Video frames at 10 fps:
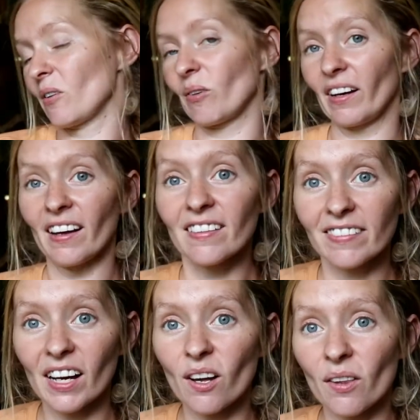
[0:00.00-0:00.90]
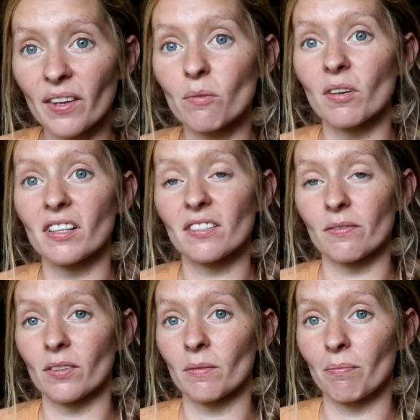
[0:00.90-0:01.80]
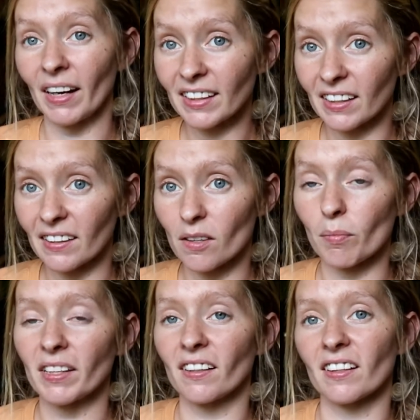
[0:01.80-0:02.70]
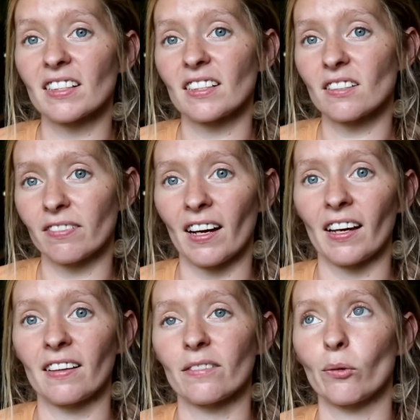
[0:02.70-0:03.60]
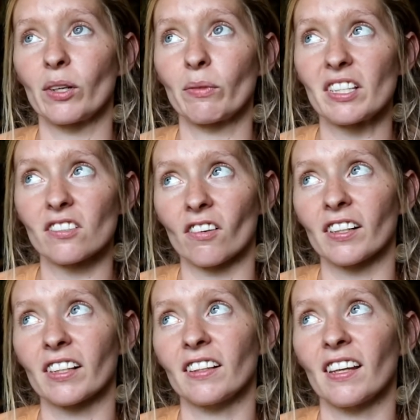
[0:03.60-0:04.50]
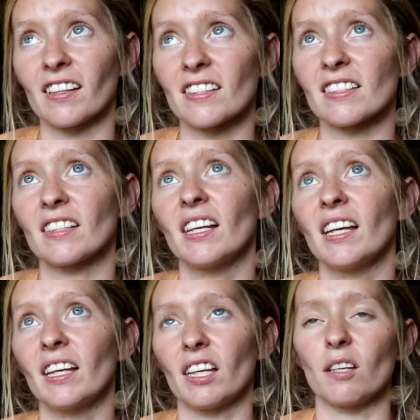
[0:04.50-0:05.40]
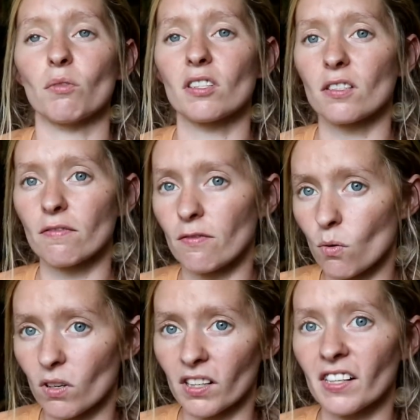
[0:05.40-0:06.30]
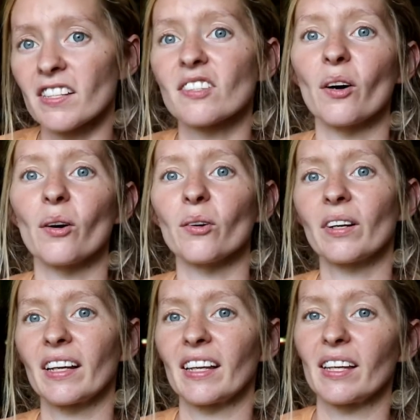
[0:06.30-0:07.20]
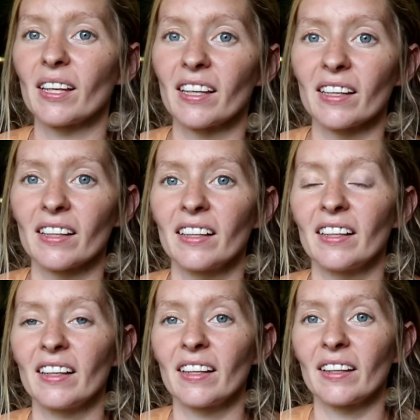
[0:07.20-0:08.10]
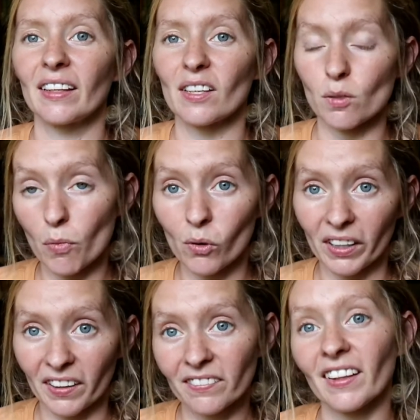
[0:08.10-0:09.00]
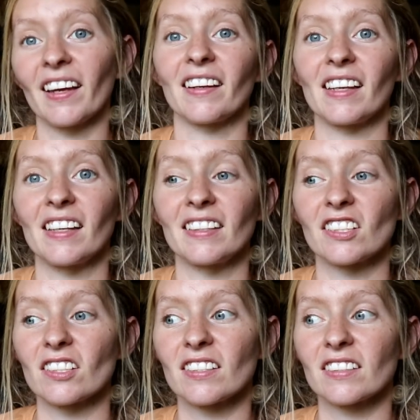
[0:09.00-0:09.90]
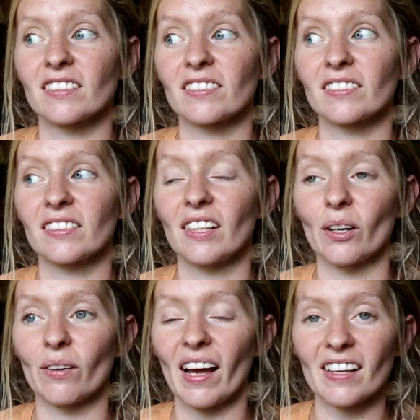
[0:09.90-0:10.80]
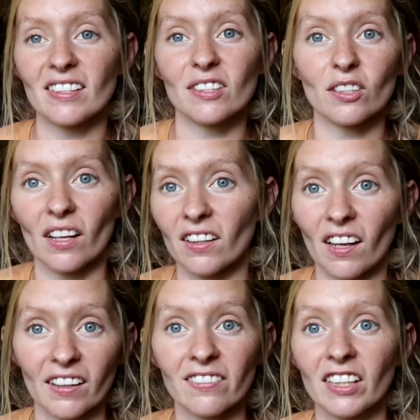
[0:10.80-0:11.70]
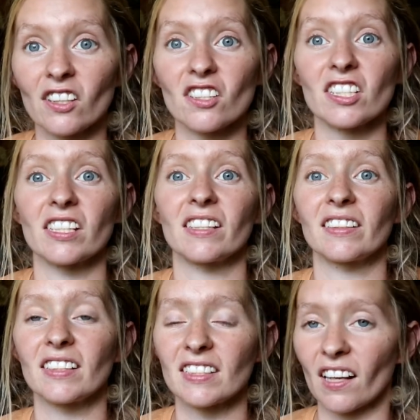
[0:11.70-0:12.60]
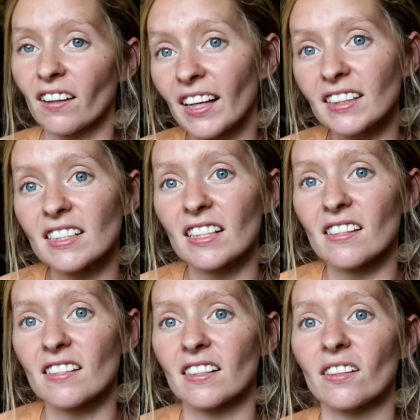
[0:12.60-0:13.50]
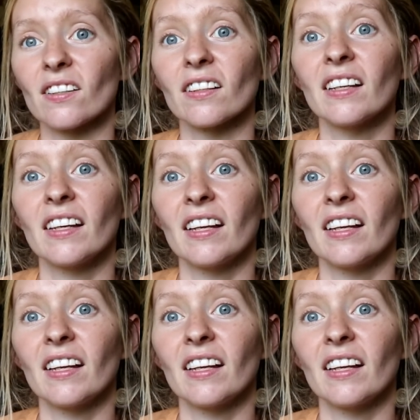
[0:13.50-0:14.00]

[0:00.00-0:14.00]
What I have found that works for my kids, my youngest is 5. When we started this, he was 4, so he is a boy and he just, you know, has a lot of energy, does not like to sit still.